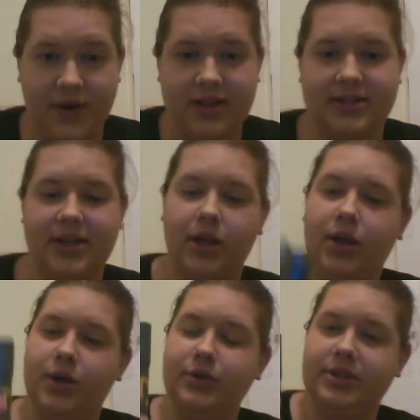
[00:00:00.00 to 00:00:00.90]
this
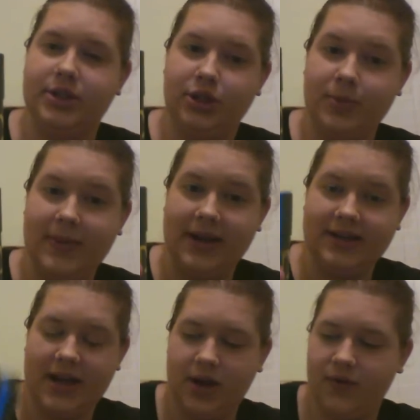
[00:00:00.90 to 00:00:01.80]
includes a 2-minute
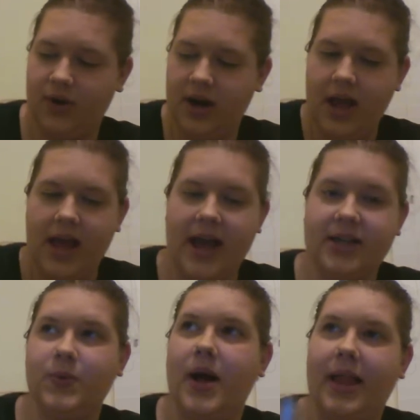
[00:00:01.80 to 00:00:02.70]
tie over as
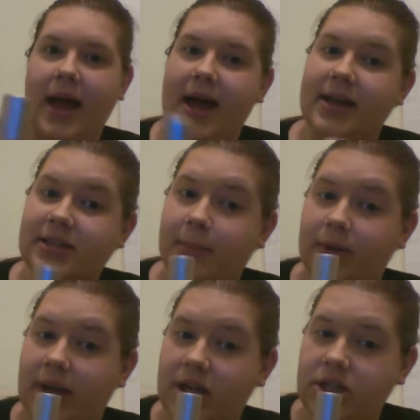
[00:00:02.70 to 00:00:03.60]
well as a
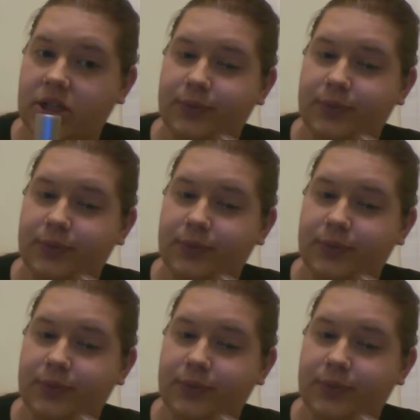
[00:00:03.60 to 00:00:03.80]
blush.